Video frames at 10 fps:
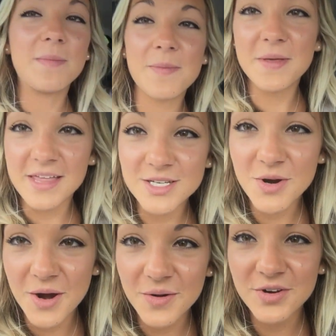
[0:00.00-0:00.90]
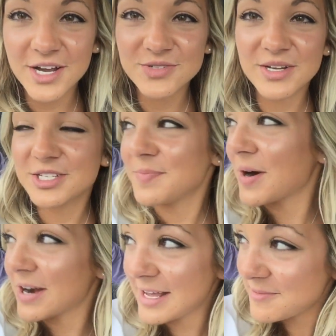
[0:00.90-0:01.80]
We might be late to our own graduation
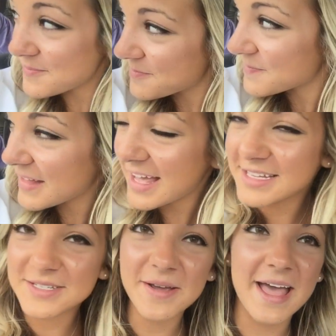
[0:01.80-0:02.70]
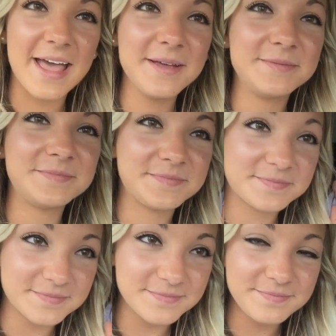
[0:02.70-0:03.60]
party. It's okay.
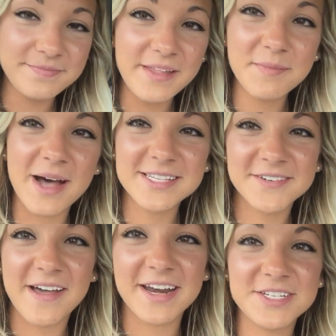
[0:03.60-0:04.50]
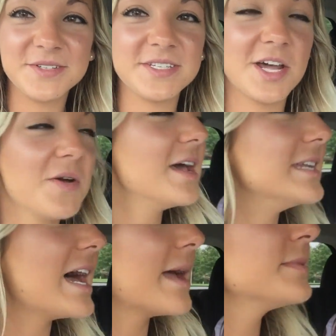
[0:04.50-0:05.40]
Positive attitudes, you know.
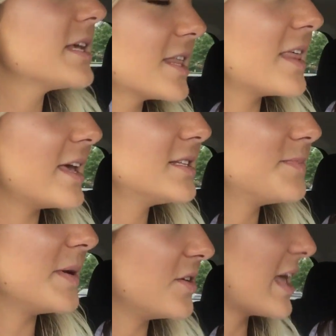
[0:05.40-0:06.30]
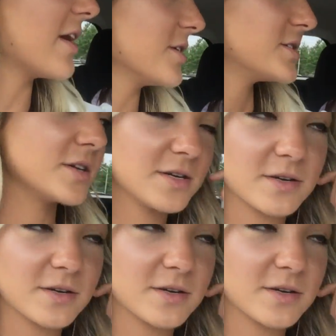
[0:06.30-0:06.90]
Times like this build character.